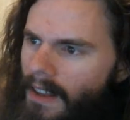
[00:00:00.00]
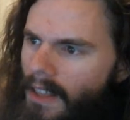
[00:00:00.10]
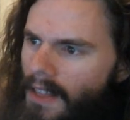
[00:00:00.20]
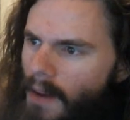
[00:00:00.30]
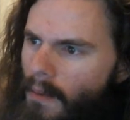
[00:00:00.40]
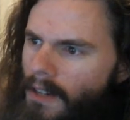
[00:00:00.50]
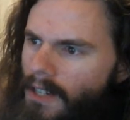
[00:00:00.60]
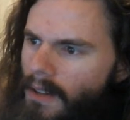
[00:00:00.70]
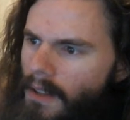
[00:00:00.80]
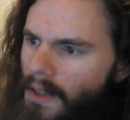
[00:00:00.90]
They want
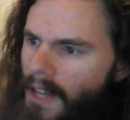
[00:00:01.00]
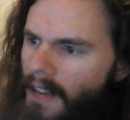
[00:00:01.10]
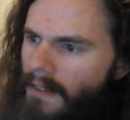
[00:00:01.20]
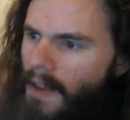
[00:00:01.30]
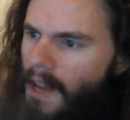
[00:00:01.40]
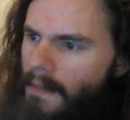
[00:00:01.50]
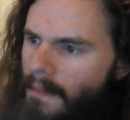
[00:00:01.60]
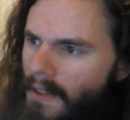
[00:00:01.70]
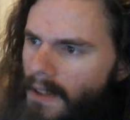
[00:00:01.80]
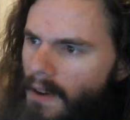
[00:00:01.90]
you to think of
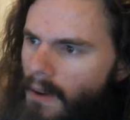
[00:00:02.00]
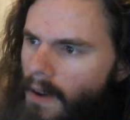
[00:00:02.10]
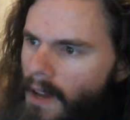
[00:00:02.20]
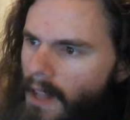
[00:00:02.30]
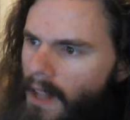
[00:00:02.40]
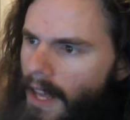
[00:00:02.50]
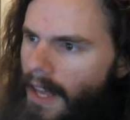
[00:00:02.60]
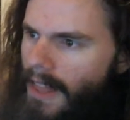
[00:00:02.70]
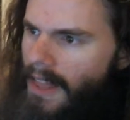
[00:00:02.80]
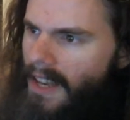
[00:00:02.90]
him though
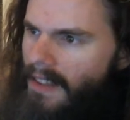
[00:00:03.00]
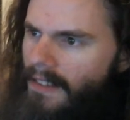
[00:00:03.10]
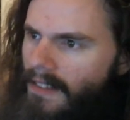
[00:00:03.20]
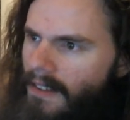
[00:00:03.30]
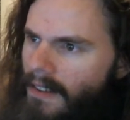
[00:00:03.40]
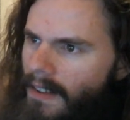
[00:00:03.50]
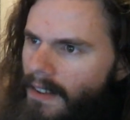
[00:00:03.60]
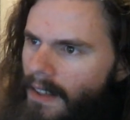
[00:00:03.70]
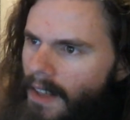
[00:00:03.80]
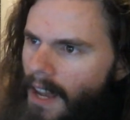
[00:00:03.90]
like this,
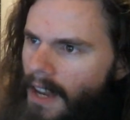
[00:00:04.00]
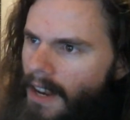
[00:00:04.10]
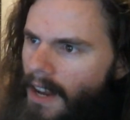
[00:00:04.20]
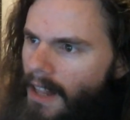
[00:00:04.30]
and not